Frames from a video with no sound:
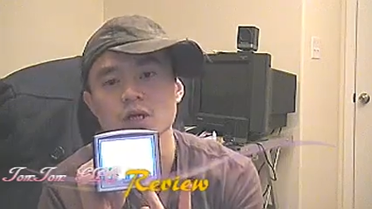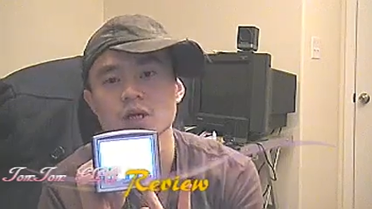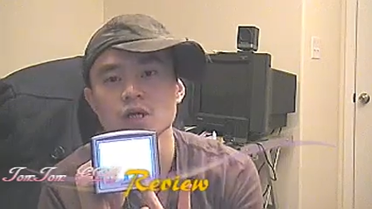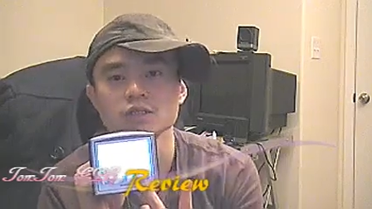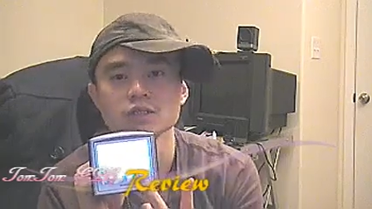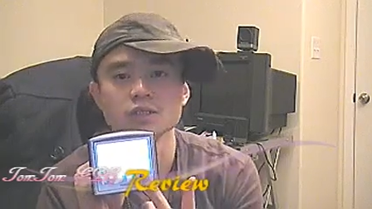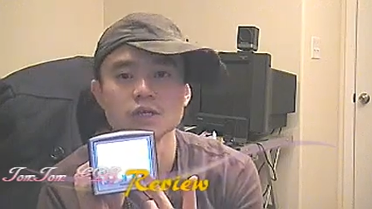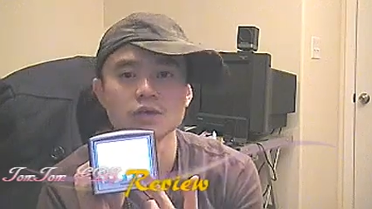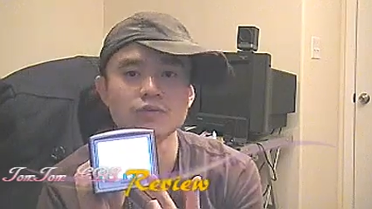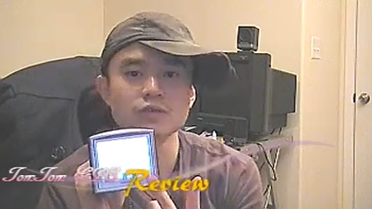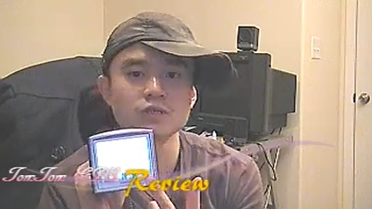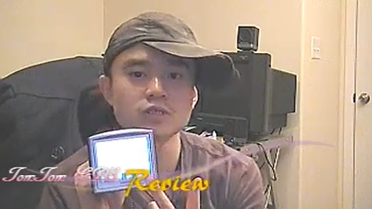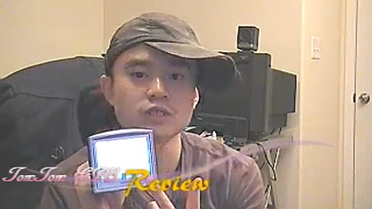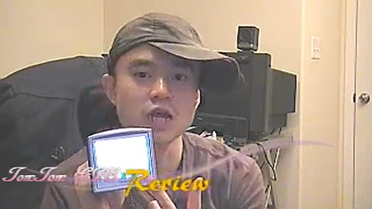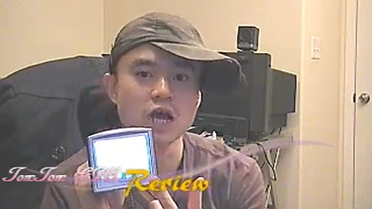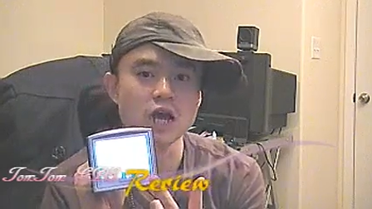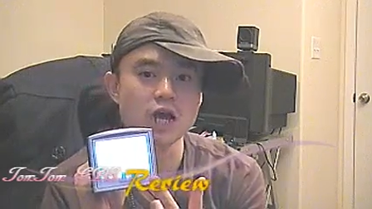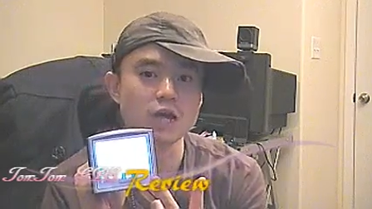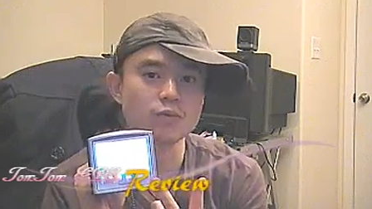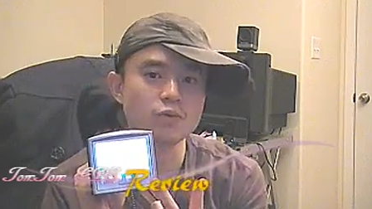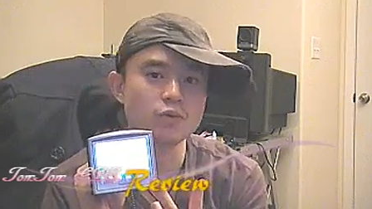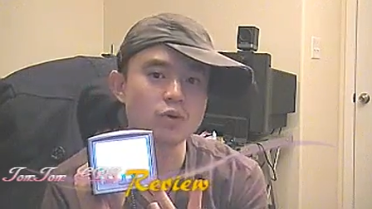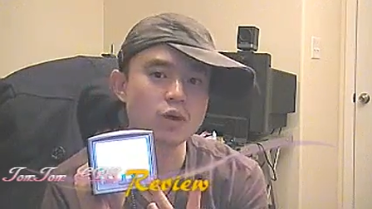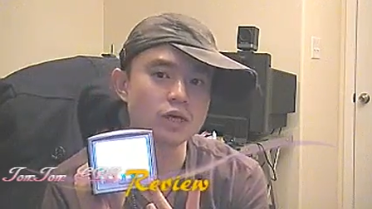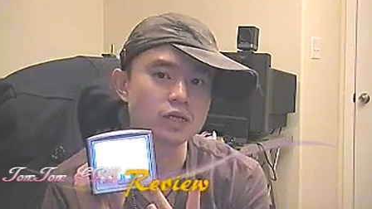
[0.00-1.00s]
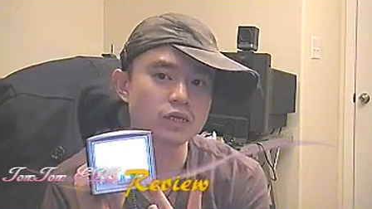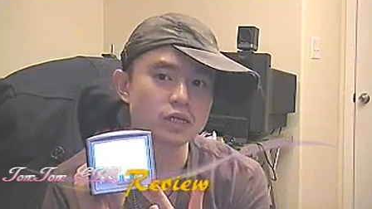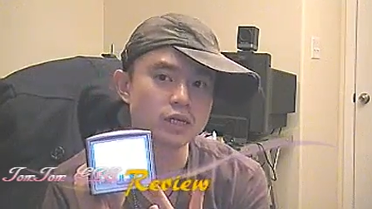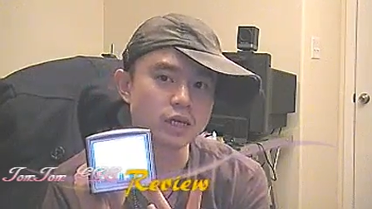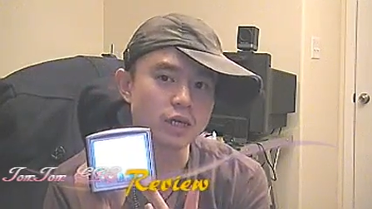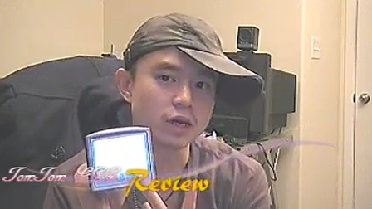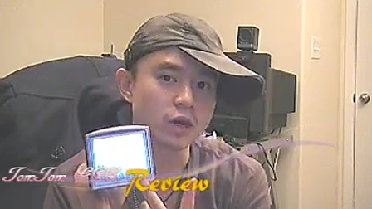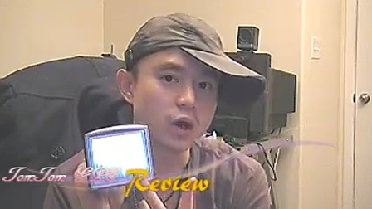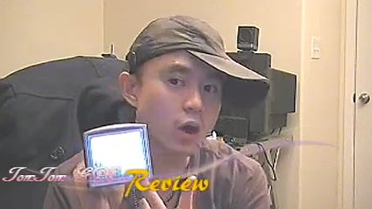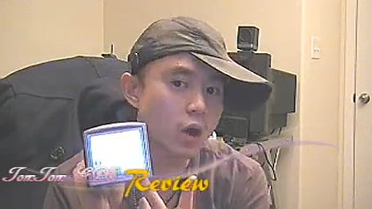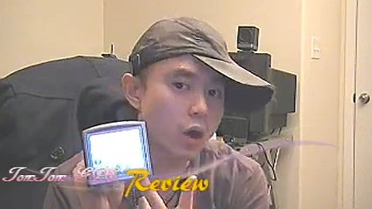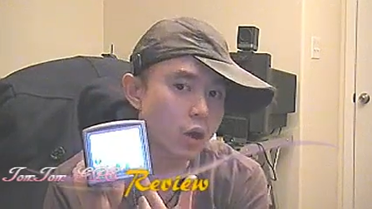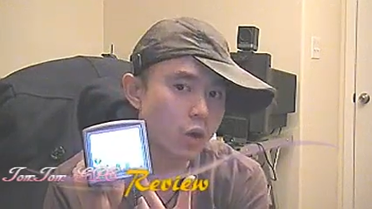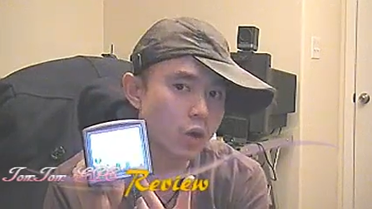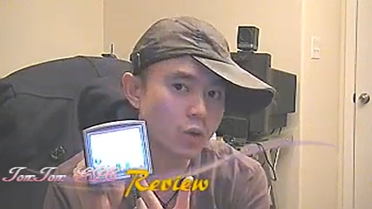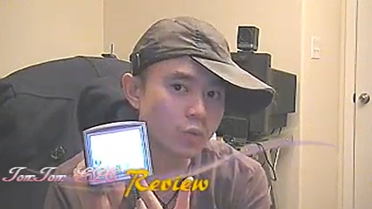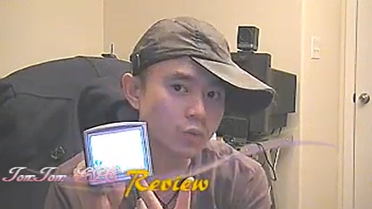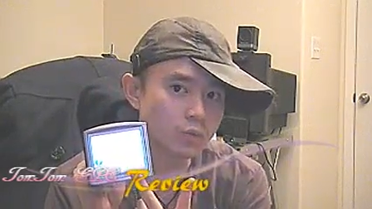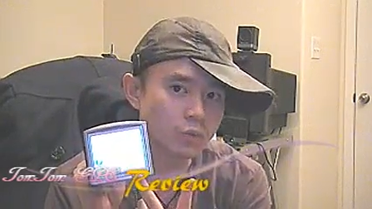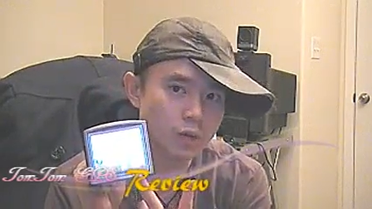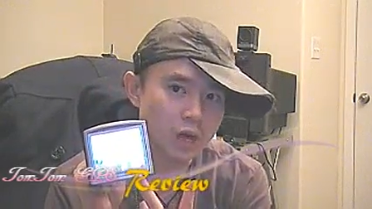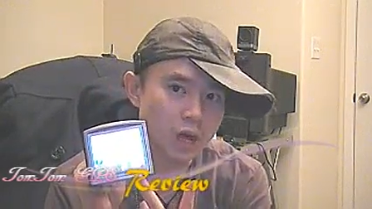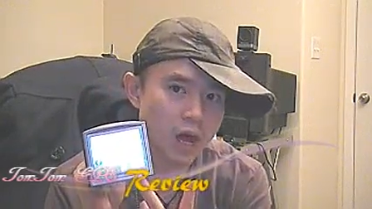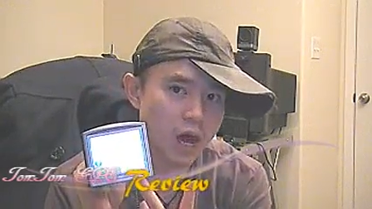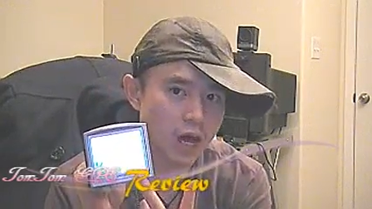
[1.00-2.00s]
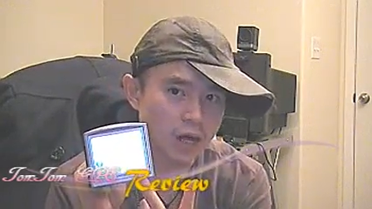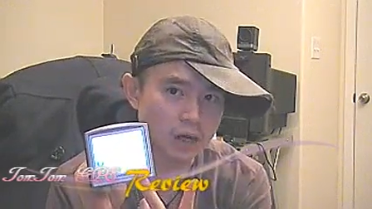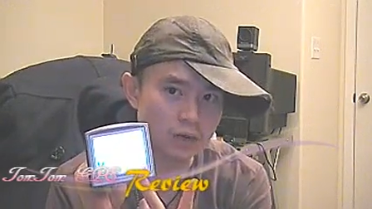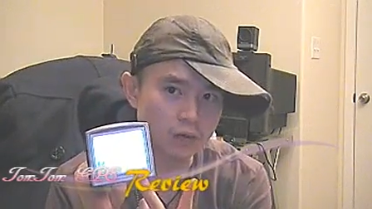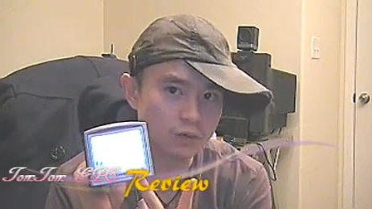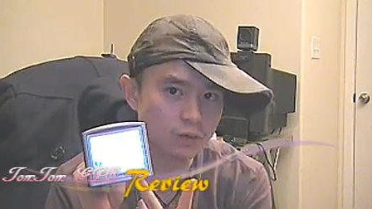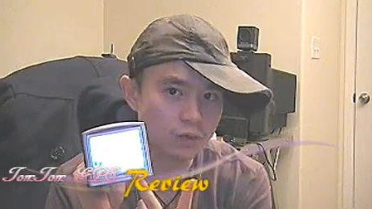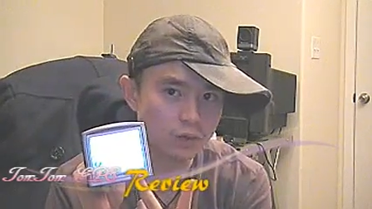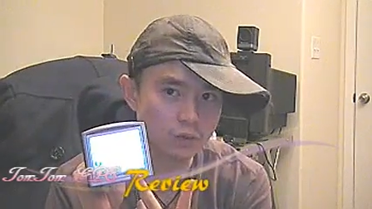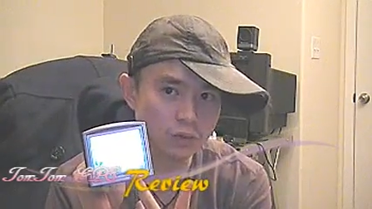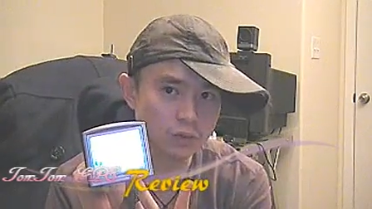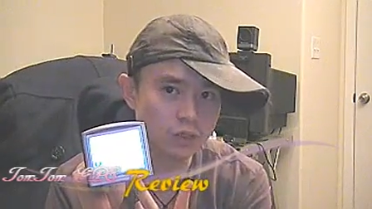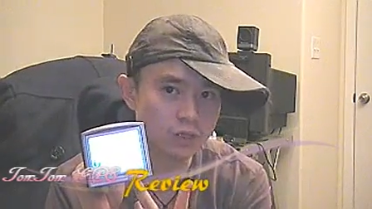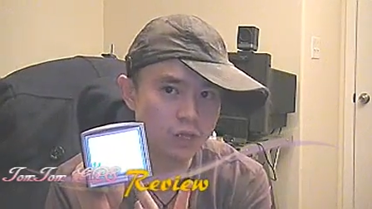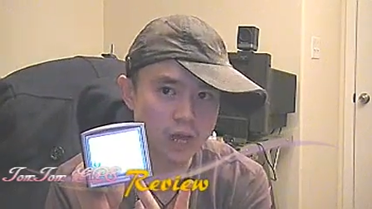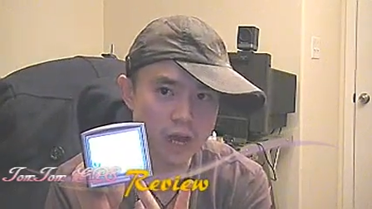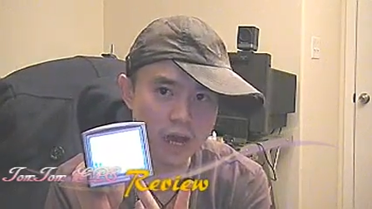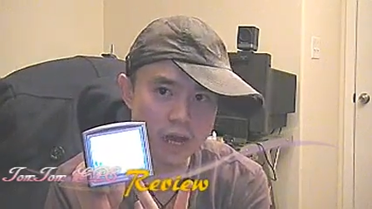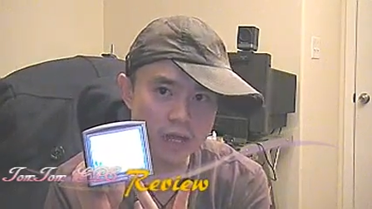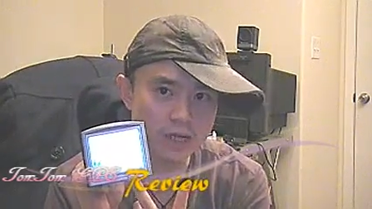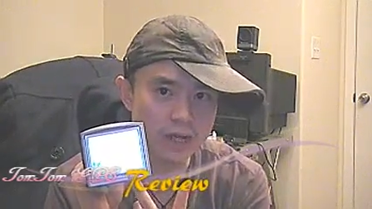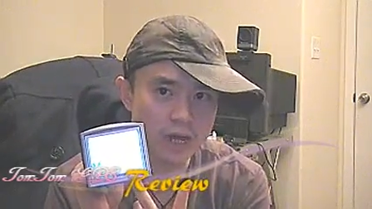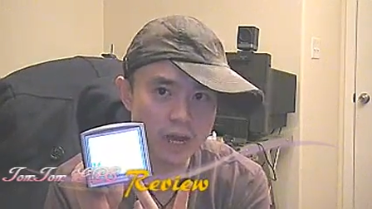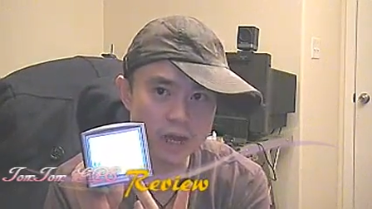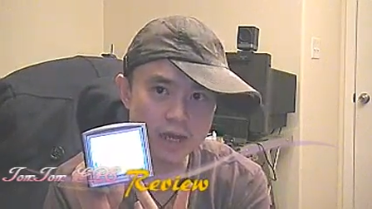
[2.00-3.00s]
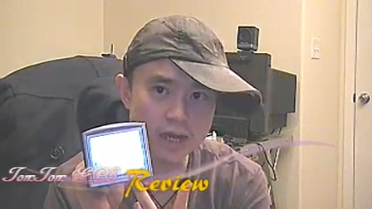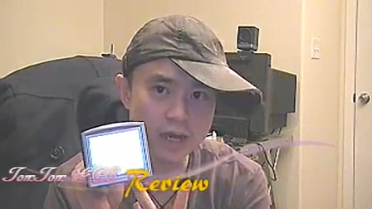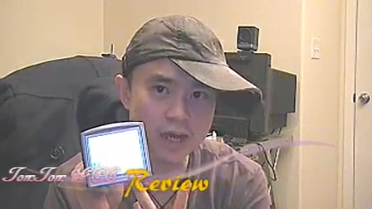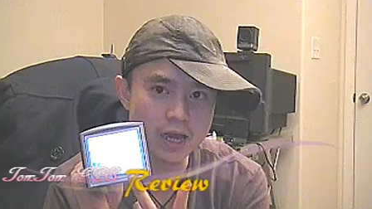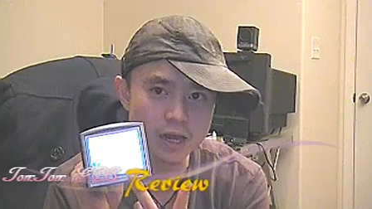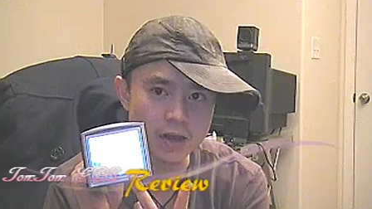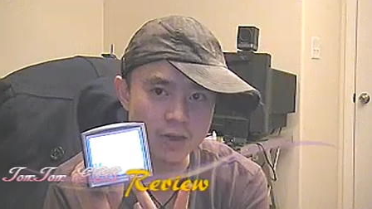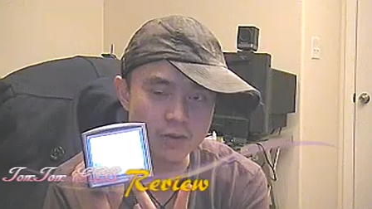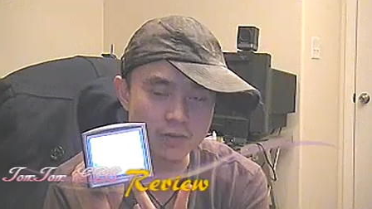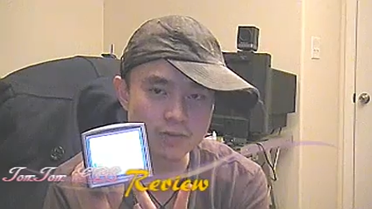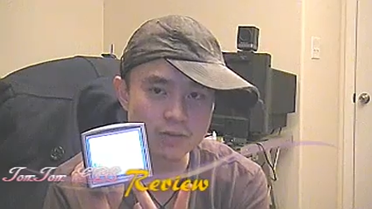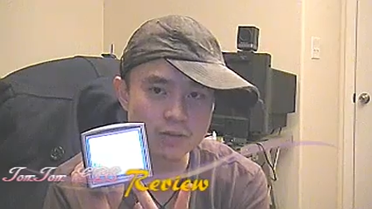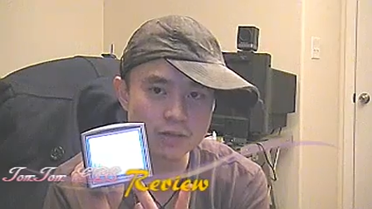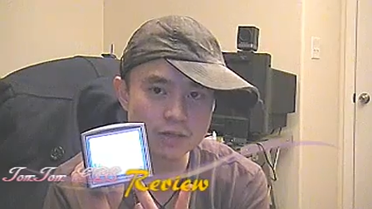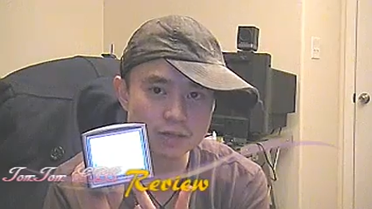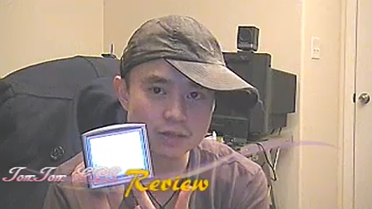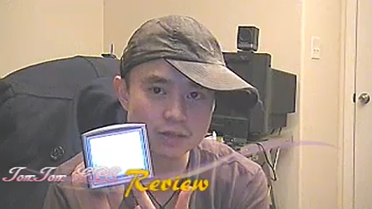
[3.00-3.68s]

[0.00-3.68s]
So every time when I get home, I don't know where the heck I am,